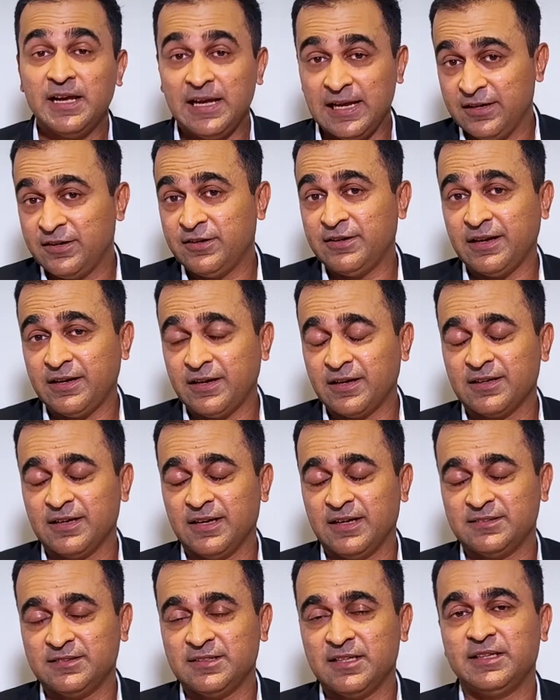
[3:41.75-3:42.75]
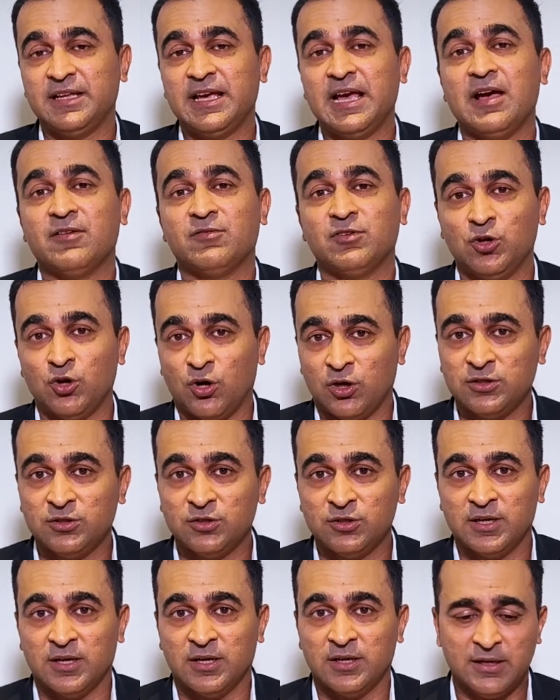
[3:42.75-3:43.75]
and recognize that they have a lot
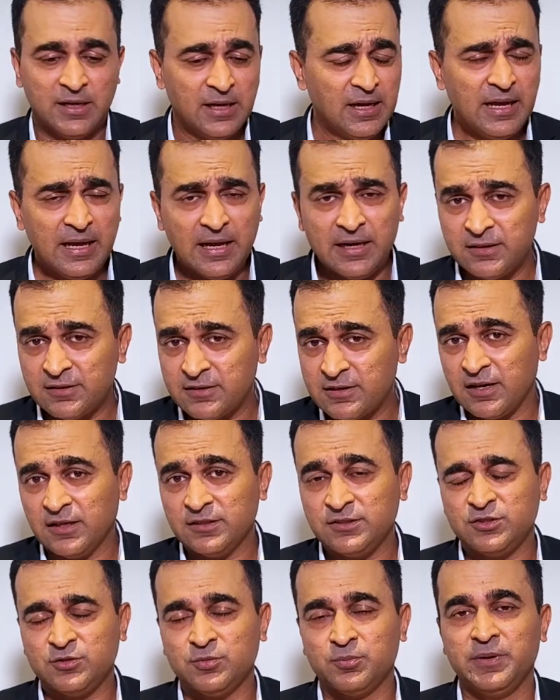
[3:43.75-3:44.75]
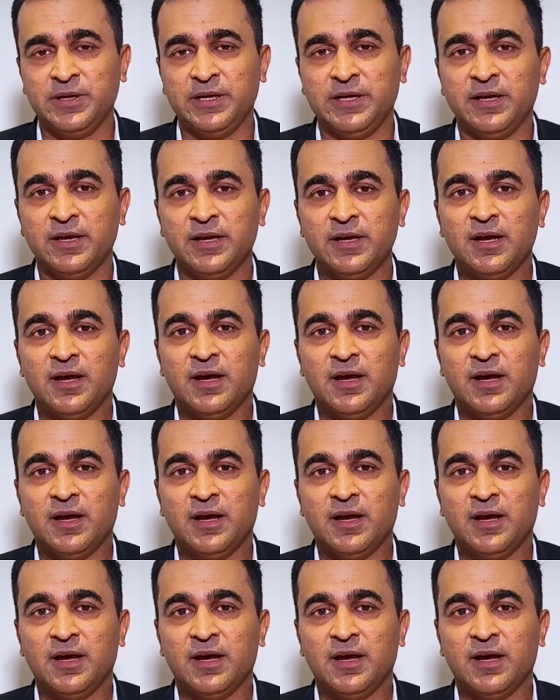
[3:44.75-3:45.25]
to learn, and trust me,